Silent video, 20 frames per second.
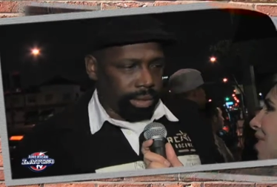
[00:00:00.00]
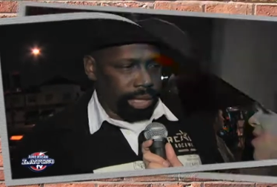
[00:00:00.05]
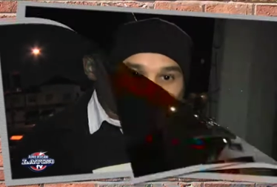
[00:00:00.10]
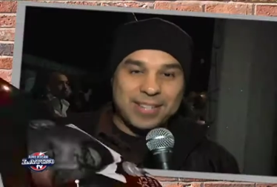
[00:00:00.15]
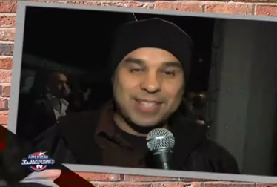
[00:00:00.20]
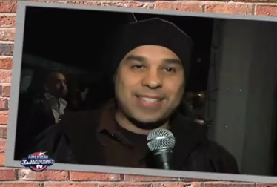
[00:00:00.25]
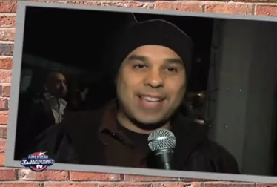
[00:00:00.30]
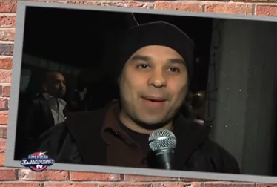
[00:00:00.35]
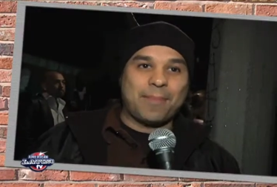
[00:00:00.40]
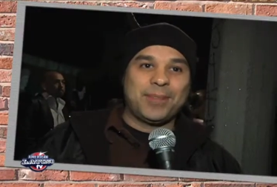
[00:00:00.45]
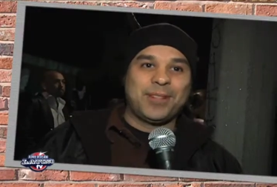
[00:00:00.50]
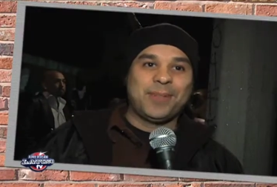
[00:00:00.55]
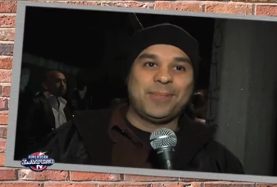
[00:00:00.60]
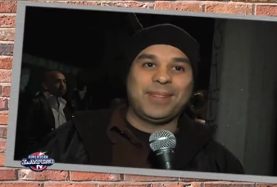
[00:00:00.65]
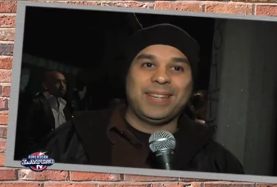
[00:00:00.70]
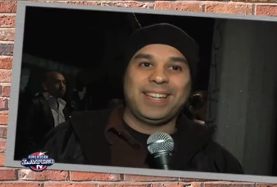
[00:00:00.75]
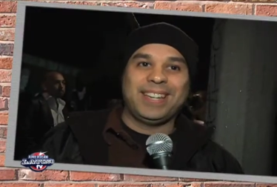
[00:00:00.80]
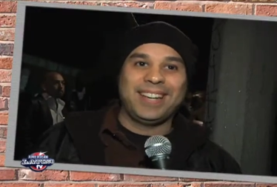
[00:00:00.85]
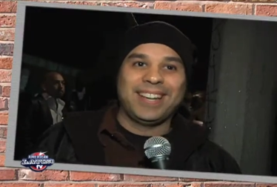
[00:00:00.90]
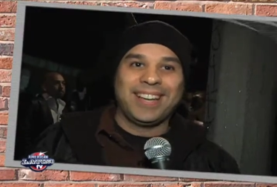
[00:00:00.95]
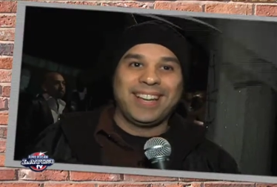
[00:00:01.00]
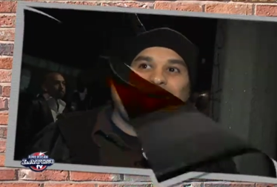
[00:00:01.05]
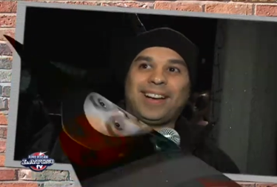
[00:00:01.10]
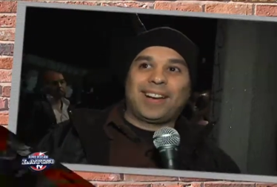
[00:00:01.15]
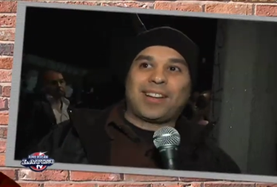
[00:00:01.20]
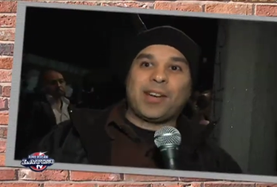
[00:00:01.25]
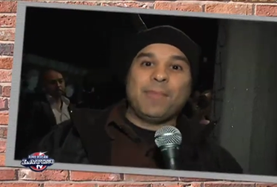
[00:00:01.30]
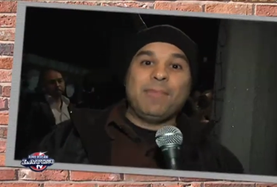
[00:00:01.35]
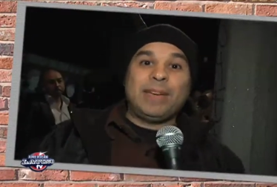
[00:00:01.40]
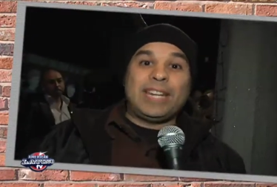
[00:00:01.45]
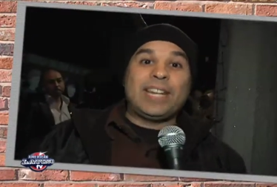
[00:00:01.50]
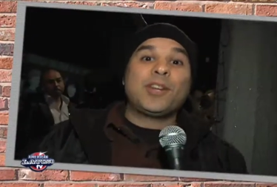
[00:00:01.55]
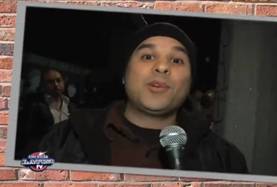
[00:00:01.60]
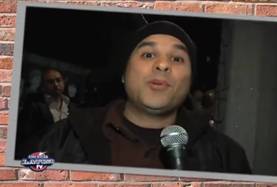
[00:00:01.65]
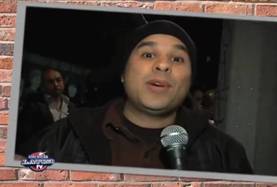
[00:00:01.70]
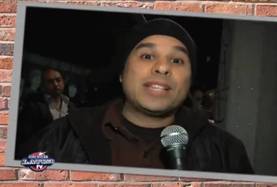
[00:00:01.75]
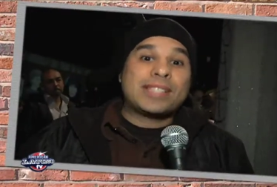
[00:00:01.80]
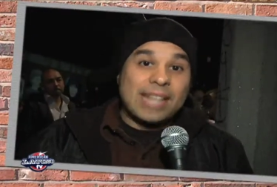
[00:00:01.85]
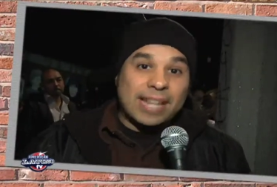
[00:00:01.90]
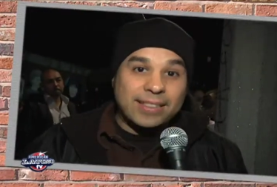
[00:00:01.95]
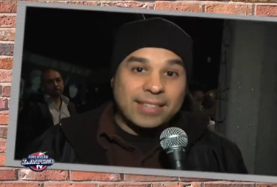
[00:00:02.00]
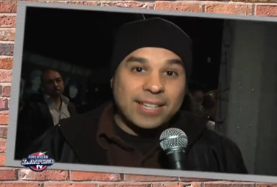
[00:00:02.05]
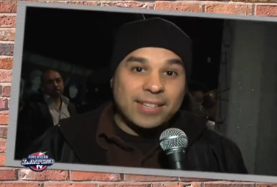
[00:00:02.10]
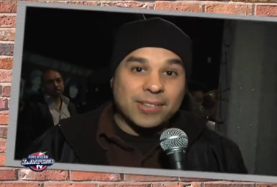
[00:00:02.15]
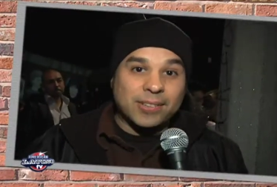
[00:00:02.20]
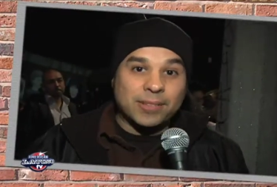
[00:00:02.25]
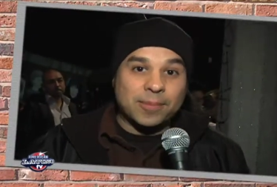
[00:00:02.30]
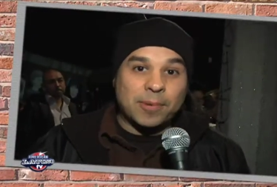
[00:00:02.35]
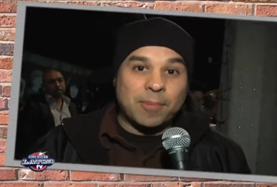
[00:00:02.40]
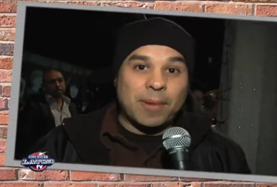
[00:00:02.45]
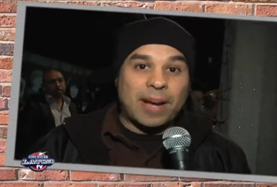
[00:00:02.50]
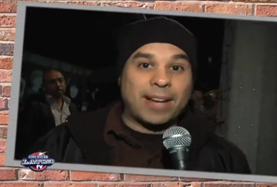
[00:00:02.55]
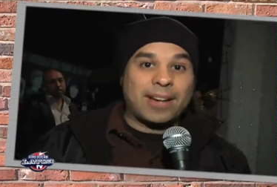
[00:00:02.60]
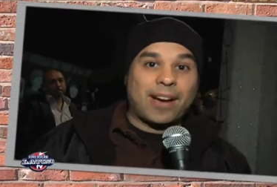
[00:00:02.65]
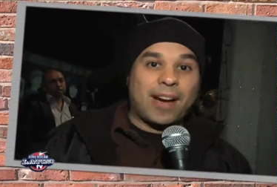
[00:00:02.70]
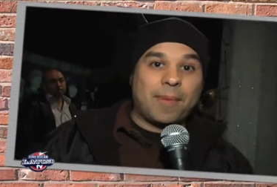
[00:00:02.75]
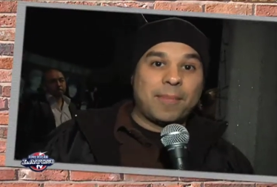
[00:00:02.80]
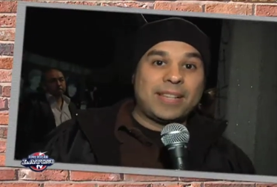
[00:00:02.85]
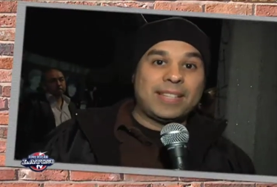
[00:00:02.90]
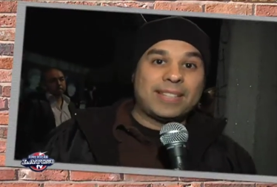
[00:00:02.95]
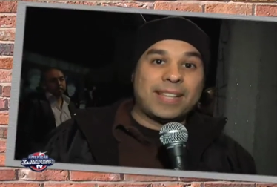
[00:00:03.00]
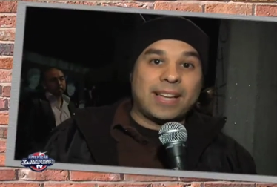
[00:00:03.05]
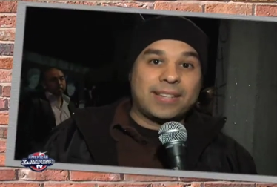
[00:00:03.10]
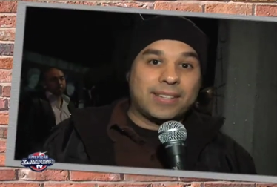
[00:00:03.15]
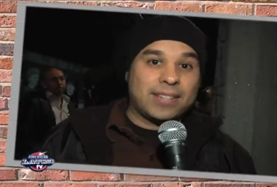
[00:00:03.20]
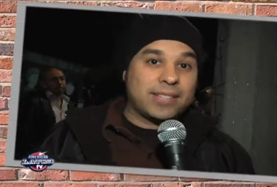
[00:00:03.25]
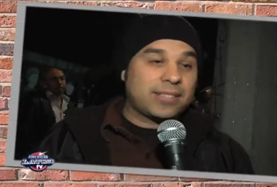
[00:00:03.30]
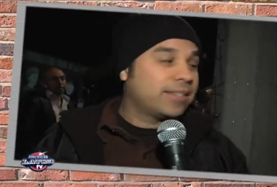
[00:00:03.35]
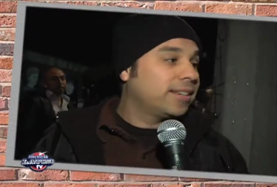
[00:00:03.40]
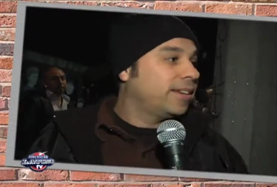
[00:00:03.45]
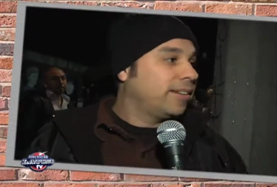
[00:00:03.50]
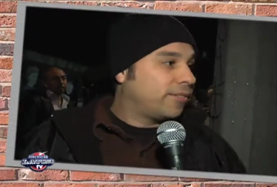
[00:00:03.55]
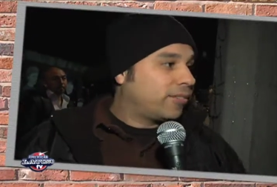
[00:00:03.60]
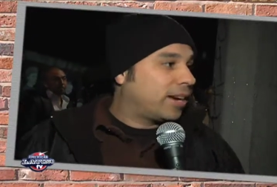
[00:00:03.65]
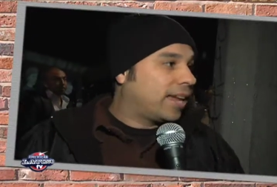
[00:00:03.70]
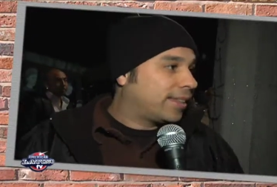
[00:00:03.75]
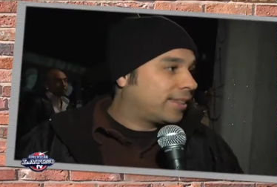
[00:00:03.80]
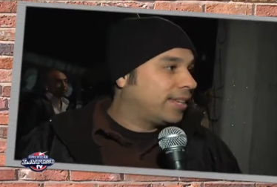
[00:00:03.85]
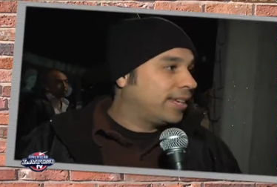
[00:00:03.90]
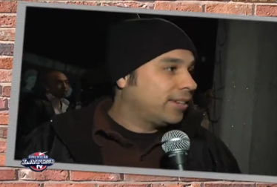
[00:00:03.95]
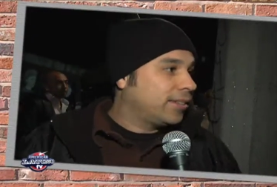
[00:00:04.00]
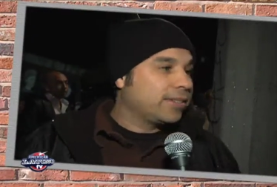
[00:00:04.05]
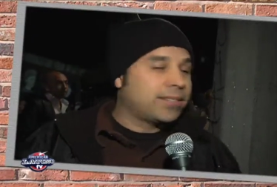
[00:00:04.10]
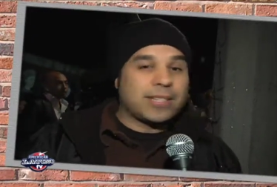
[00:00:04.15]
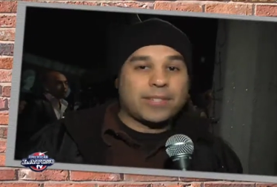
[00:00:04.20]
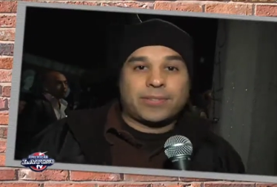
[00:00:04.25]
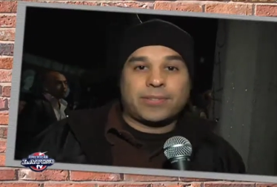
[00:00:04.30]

I just happen to be a comedian who is Latino, but my comedy's not just for Latinos,